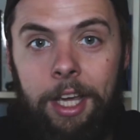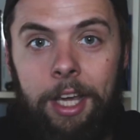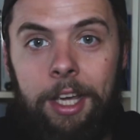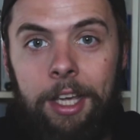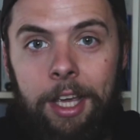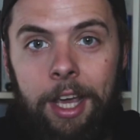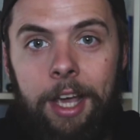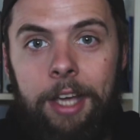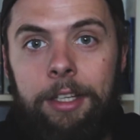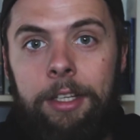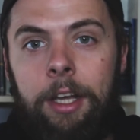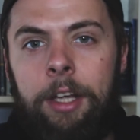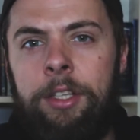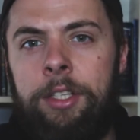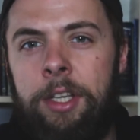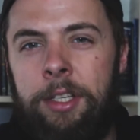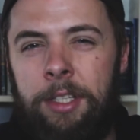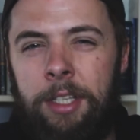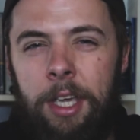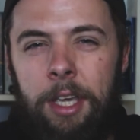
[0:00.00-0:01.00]
it again
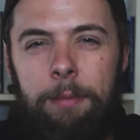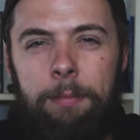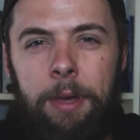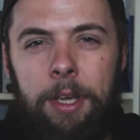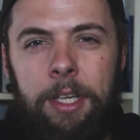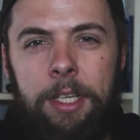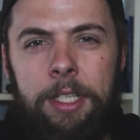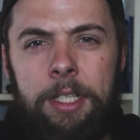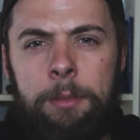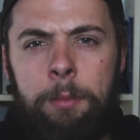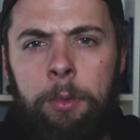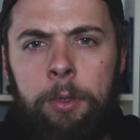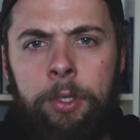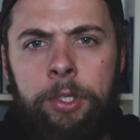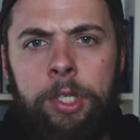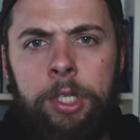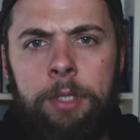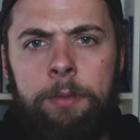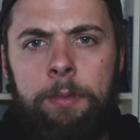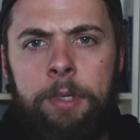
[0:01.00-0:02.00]
and just keep making small
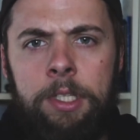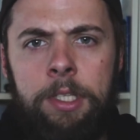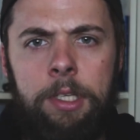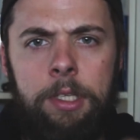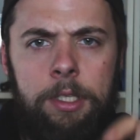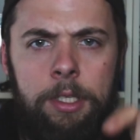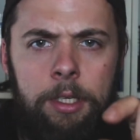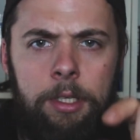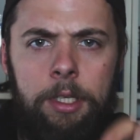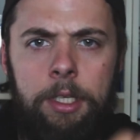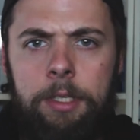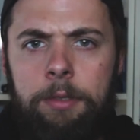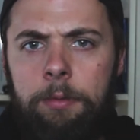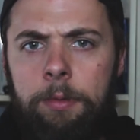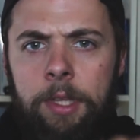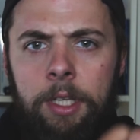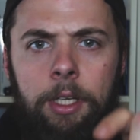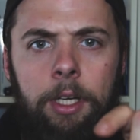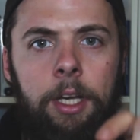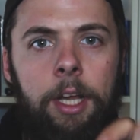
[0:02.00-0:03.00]
adjustments until it's
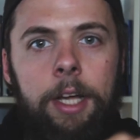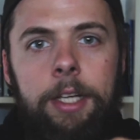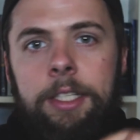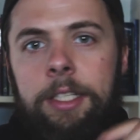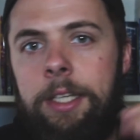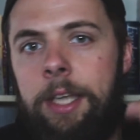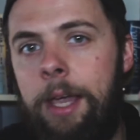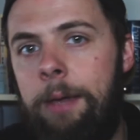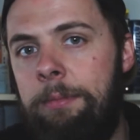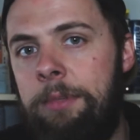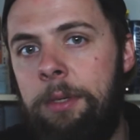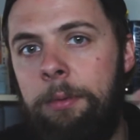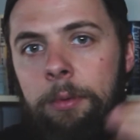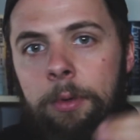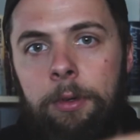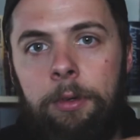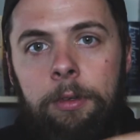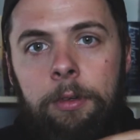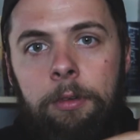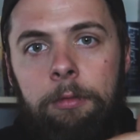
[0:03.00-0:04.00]
within an
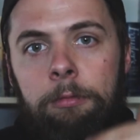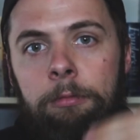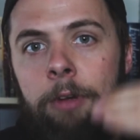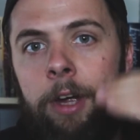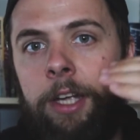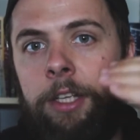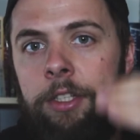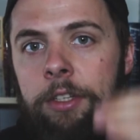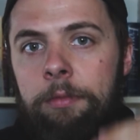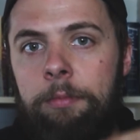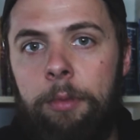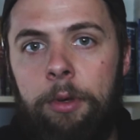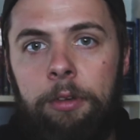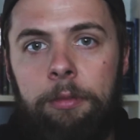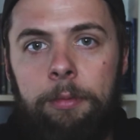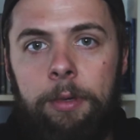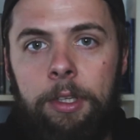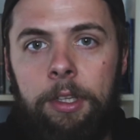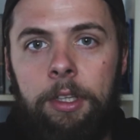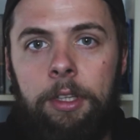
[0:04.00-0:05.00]
acceptable range of
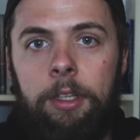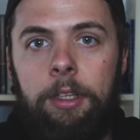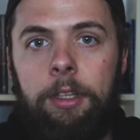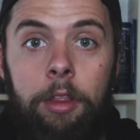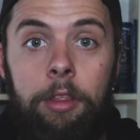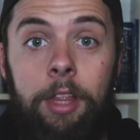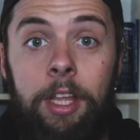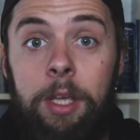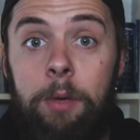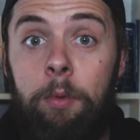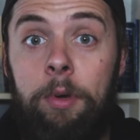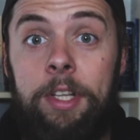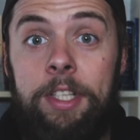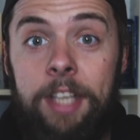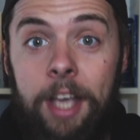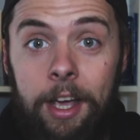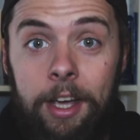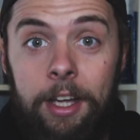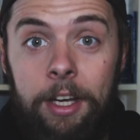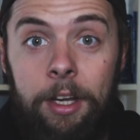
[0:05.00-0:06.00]
movement. Then you want
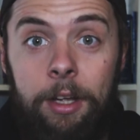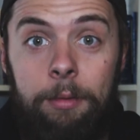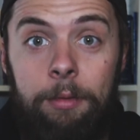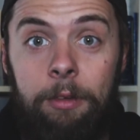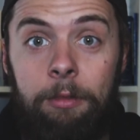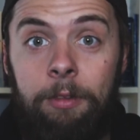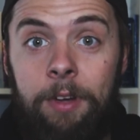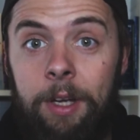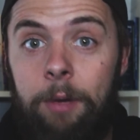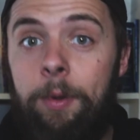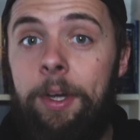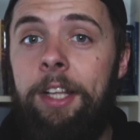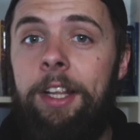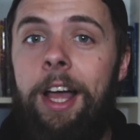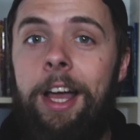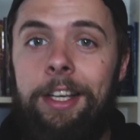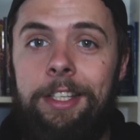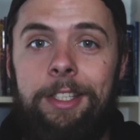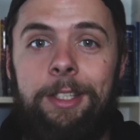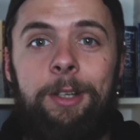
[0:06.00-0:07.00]
to tighten up the rear wheel
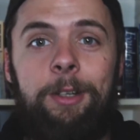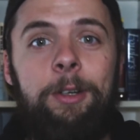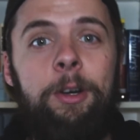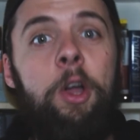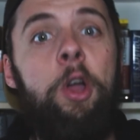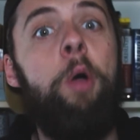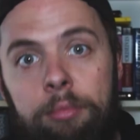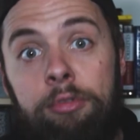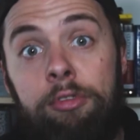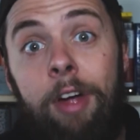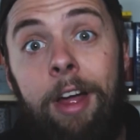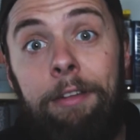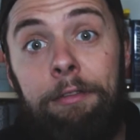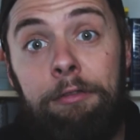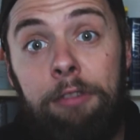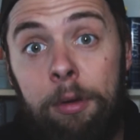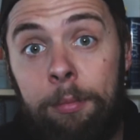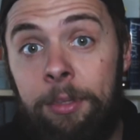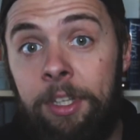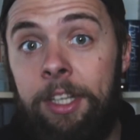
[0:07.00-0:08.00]
axle,
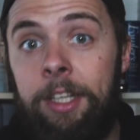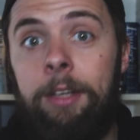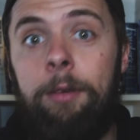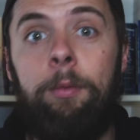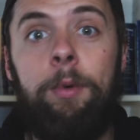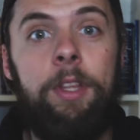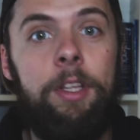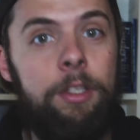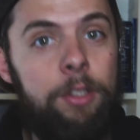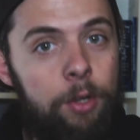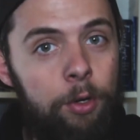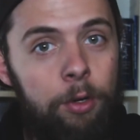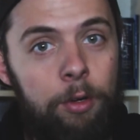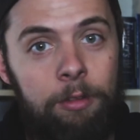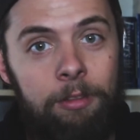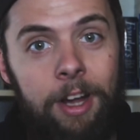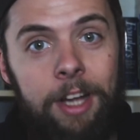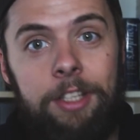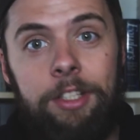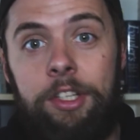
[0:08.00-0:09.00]
preferably with a
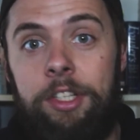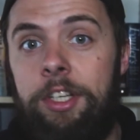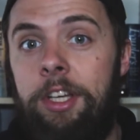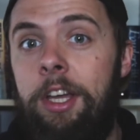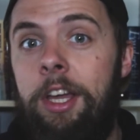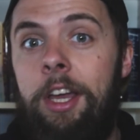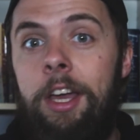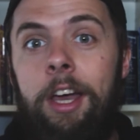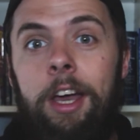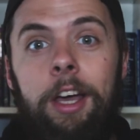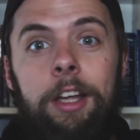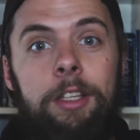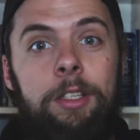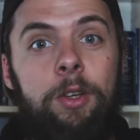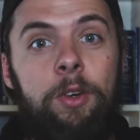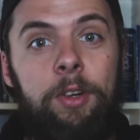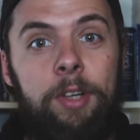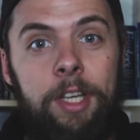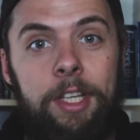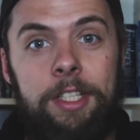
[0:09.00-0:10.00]
torque wrench, and
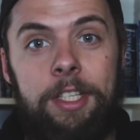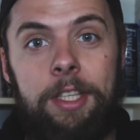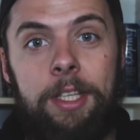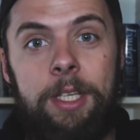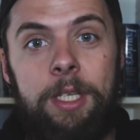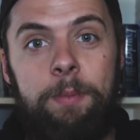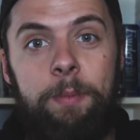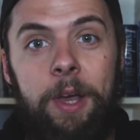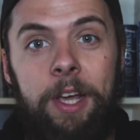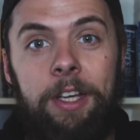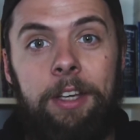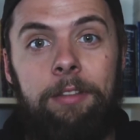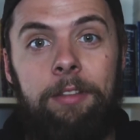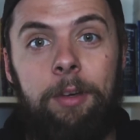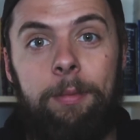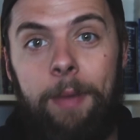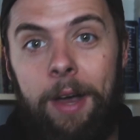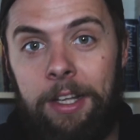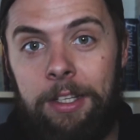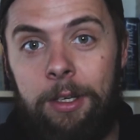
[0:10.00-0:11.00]
torque it to the spec of
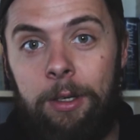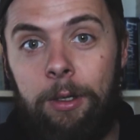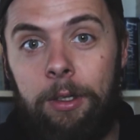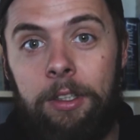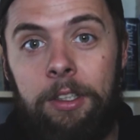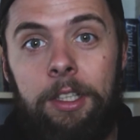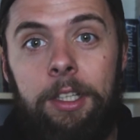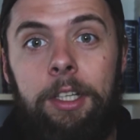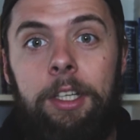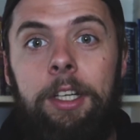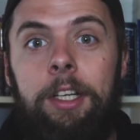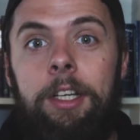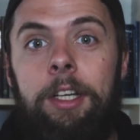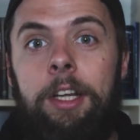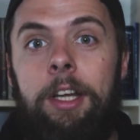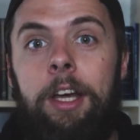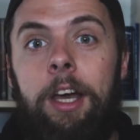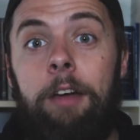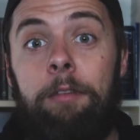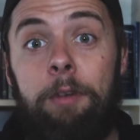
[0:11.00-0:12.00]
your manual
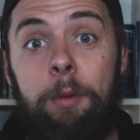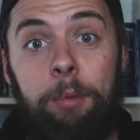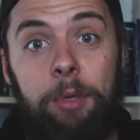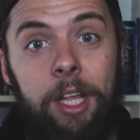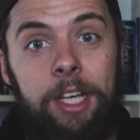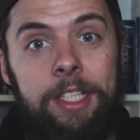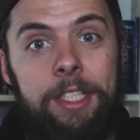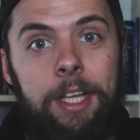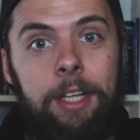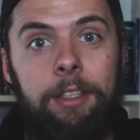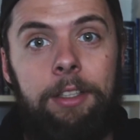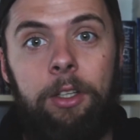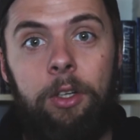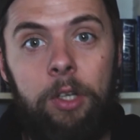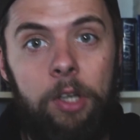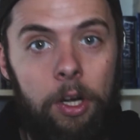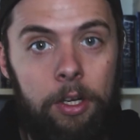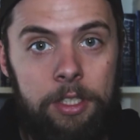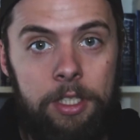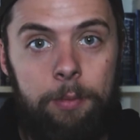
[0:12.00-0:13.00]
and replace that little
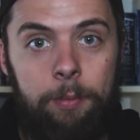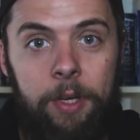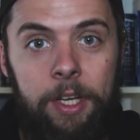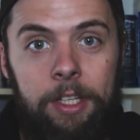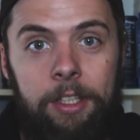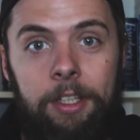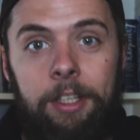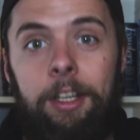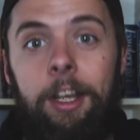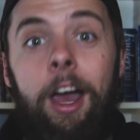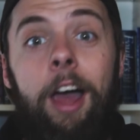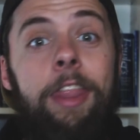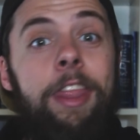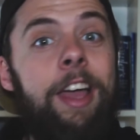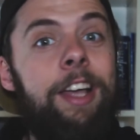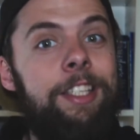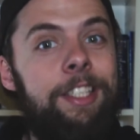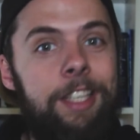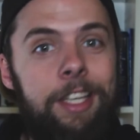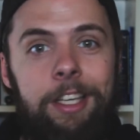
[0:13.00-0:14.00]
cotter pin. And
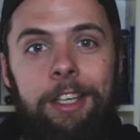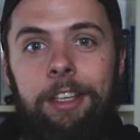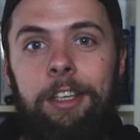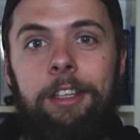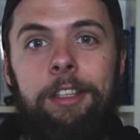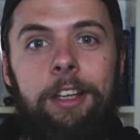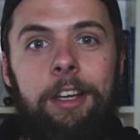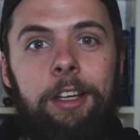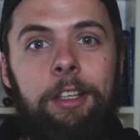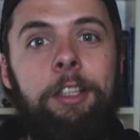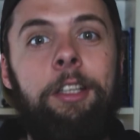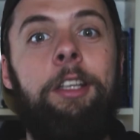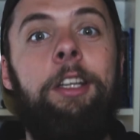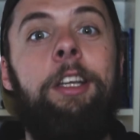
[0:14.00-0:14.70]
that's it, you're done.